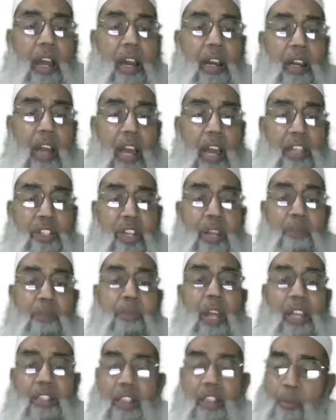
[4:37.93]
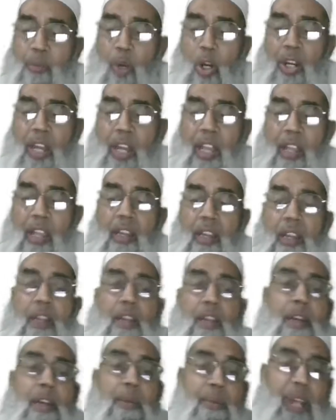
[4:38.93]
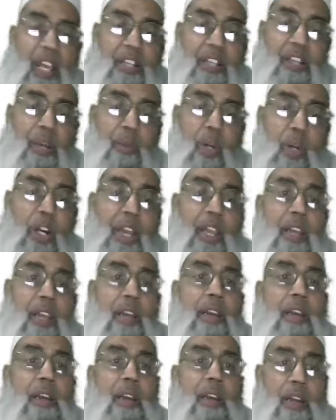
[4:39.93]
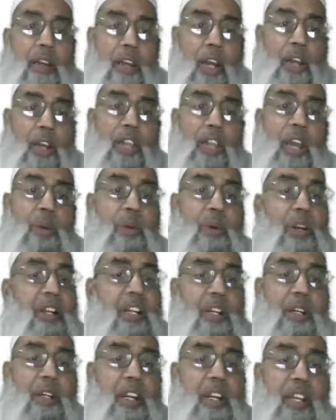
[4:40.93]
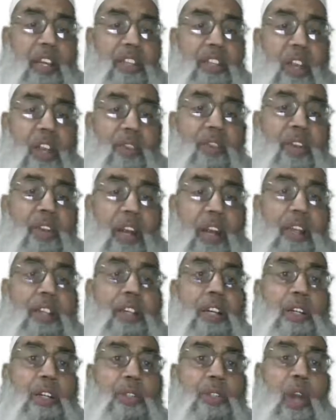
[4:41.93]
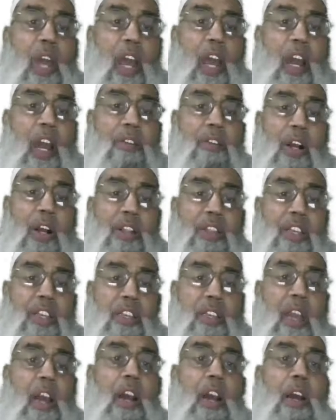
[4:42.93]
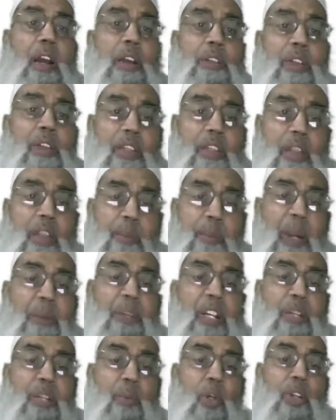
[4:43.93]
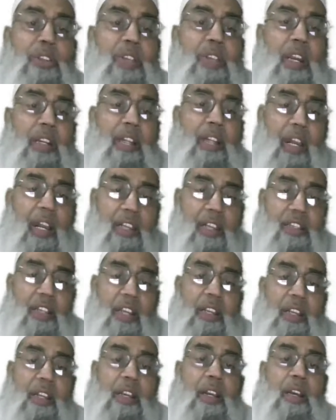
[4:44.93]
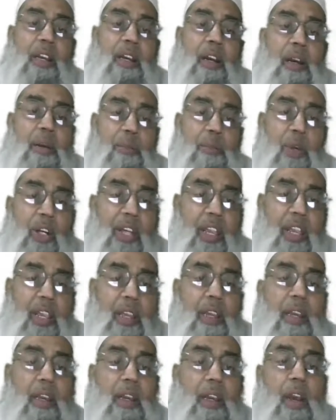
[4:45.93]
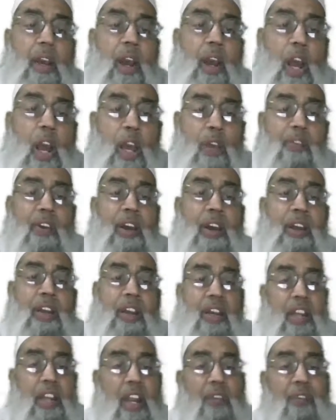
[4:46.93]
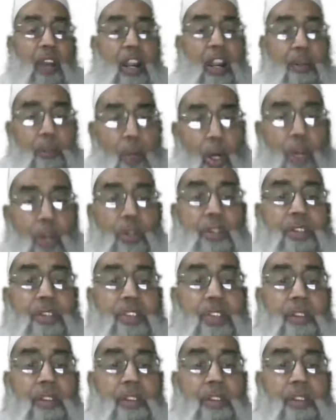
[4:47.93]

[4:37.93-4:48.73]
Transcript: casting plastic molding, plaster molding. Now therefore it is difficult to have all this the permanent molds and die casting molding. However, graphite molds